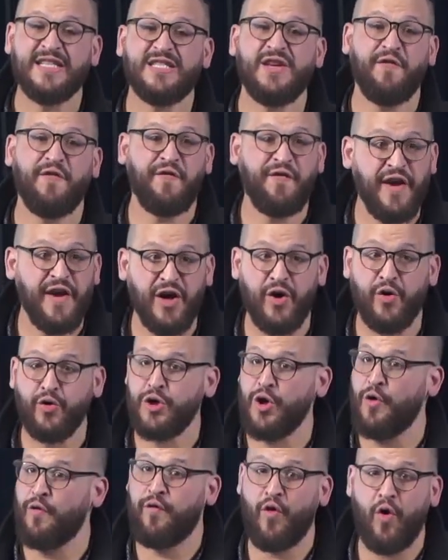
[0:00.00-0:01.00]
to fill
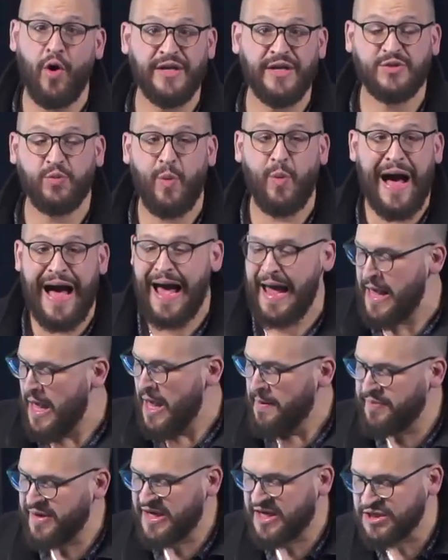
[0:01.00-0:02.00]
your voids. Why?
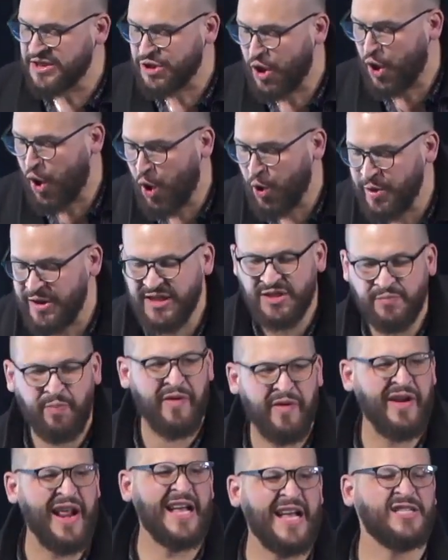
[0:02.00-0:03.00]
Because the Holy
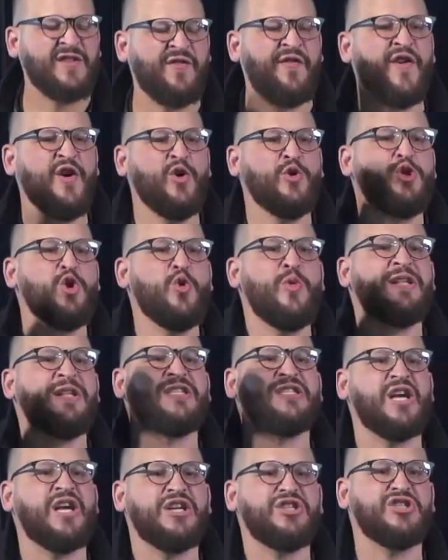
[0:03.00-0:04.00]
Spirit has filled you in
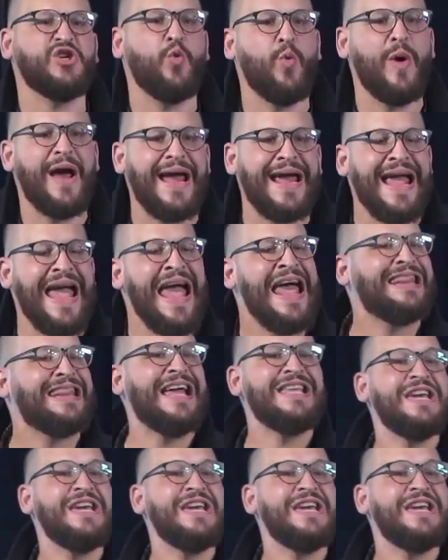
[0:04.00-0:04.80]
such a way that